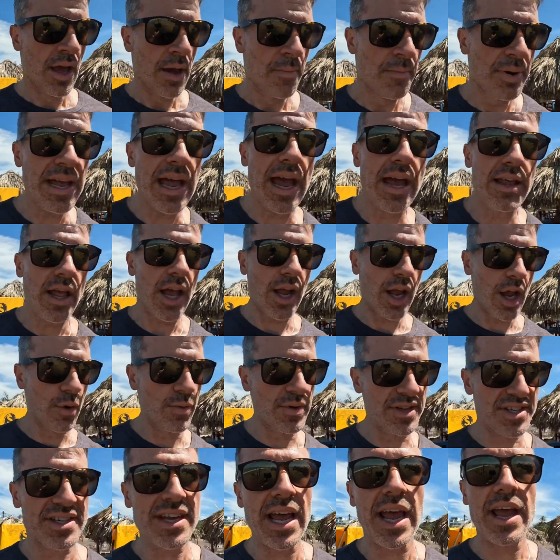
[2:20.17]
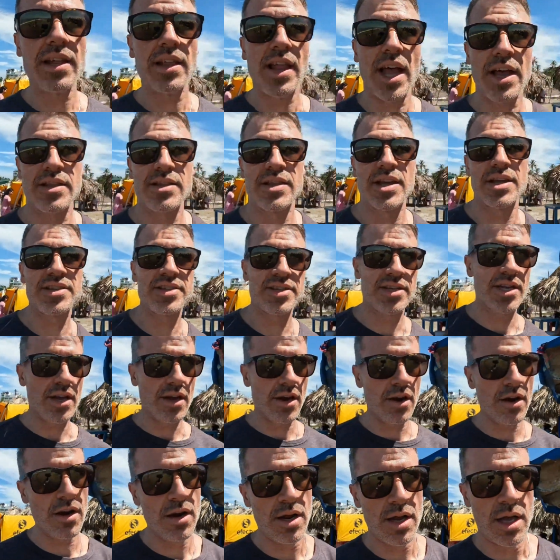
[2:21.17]
But yeah, like I was saying, like this
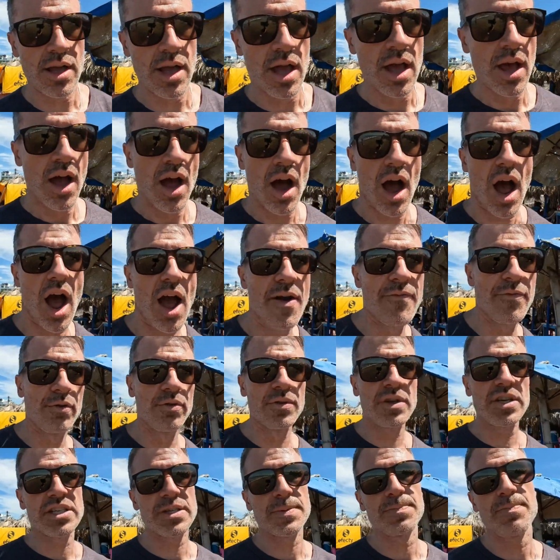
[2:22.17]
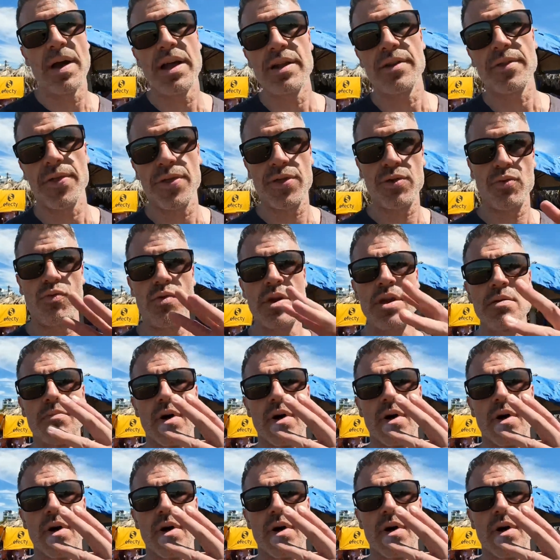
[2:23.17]
year, I've only spent 3